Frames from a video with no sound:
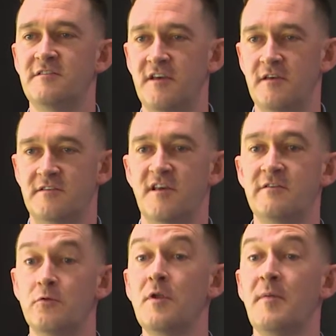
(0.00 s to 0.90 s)

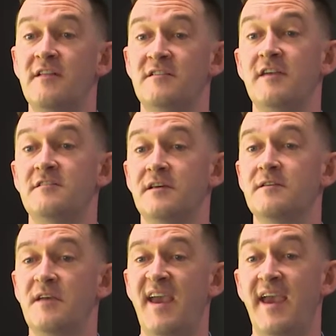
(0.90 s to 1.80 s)
is all about data
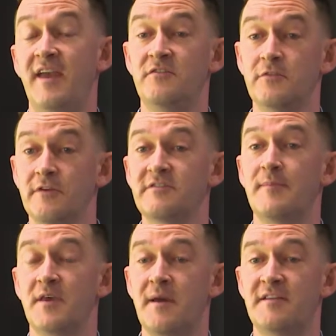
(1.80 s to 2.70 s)
and doing
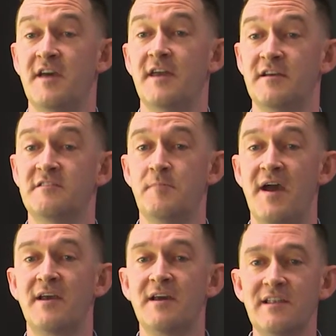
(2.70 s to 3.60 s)
something about data. It's
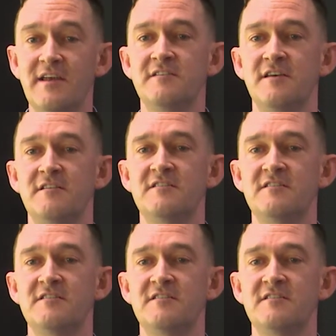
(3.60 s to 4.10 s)
about collecting